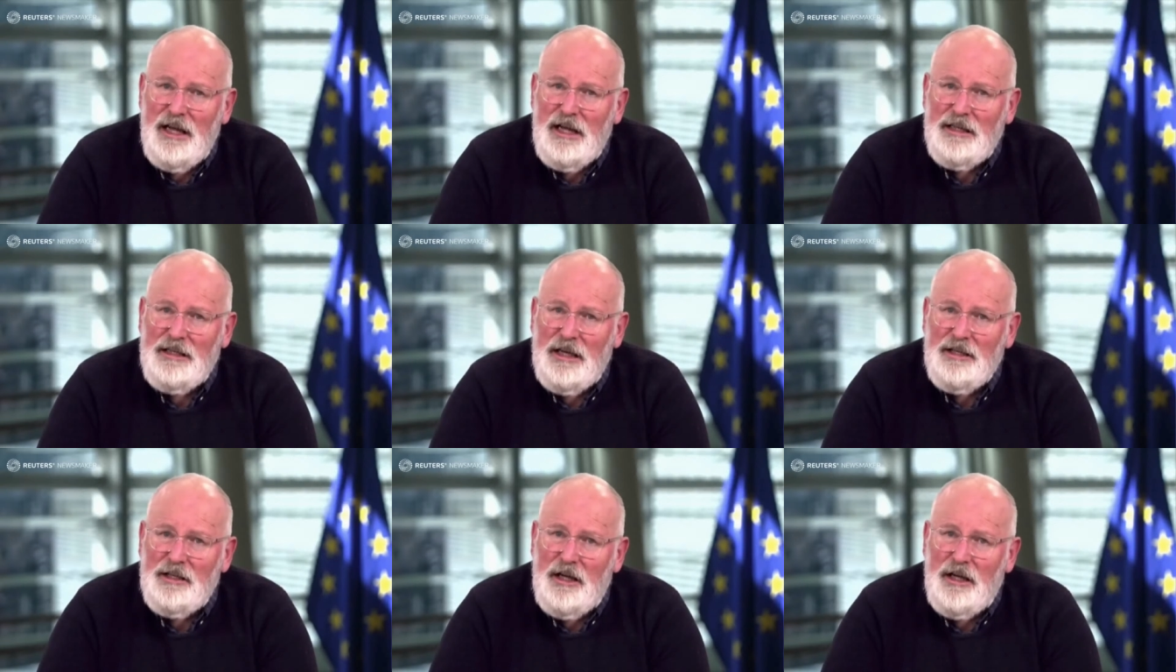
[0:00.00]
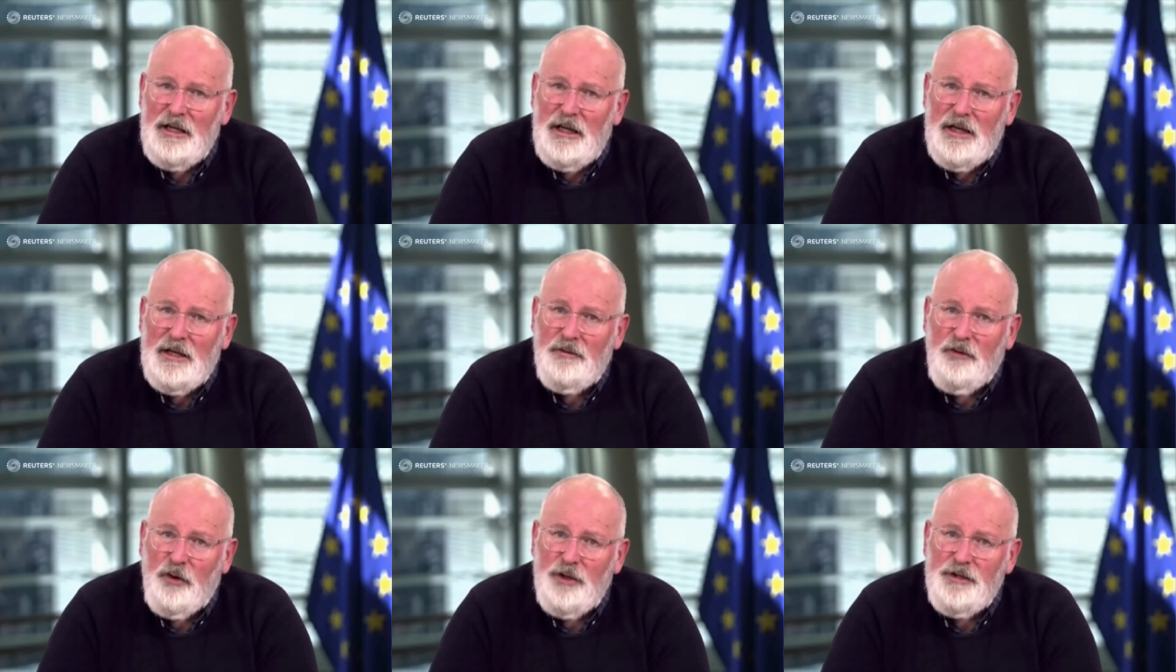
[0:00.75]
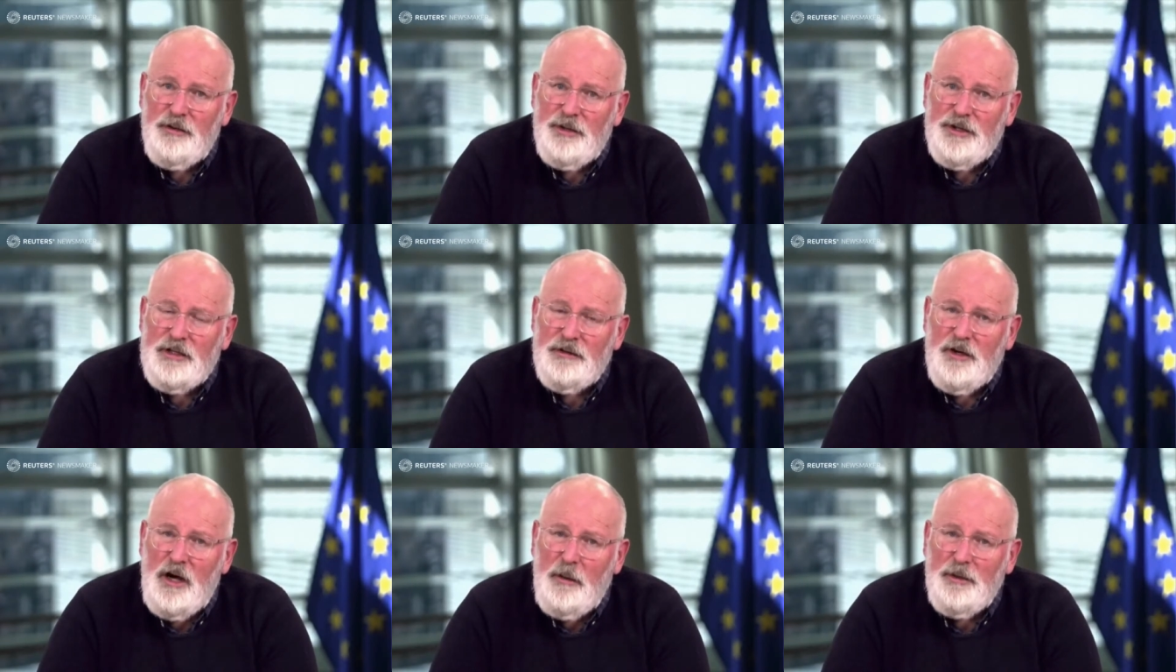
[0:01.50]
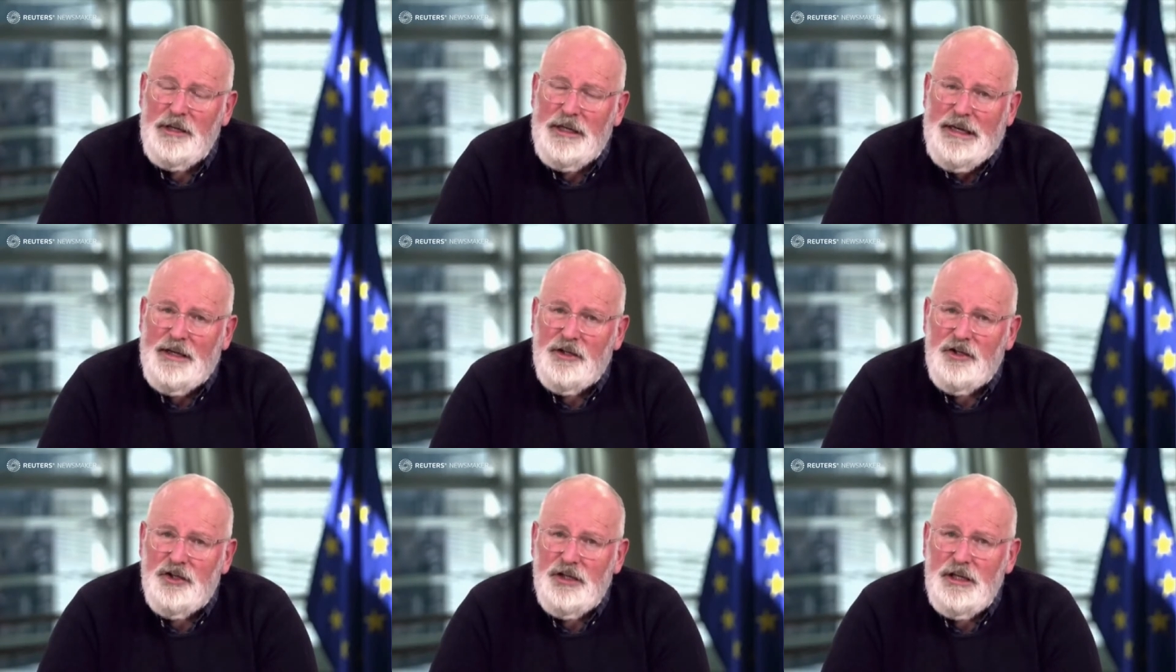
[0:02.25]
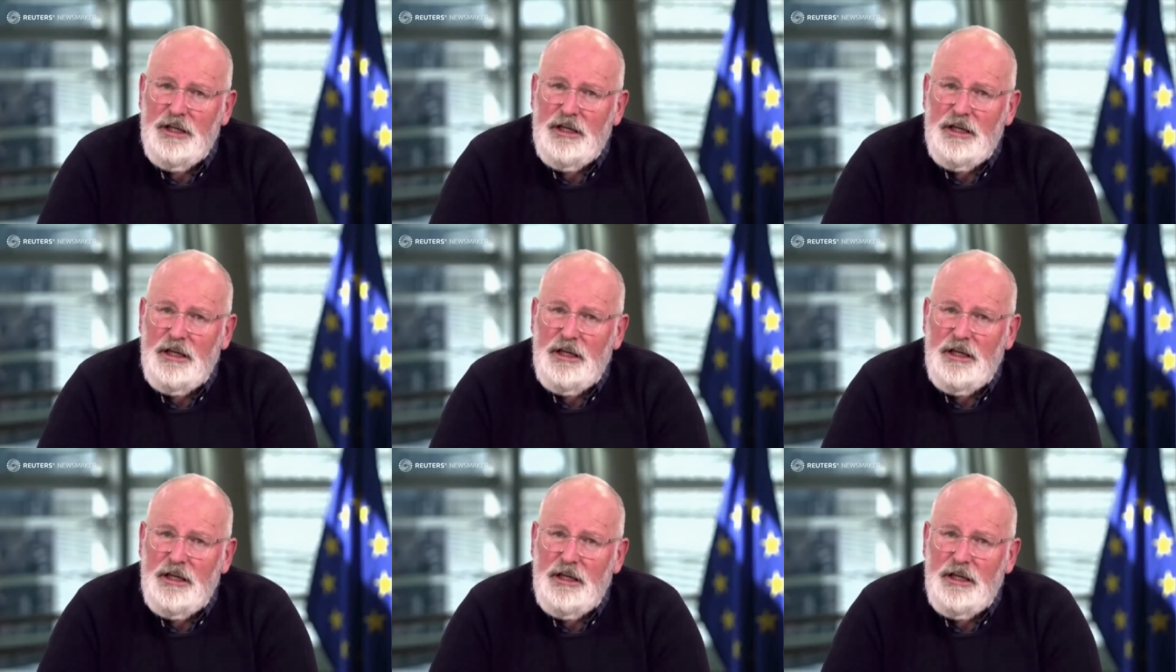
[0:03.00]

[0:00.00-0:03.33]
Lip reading: and avoid the risk of carbon leakage.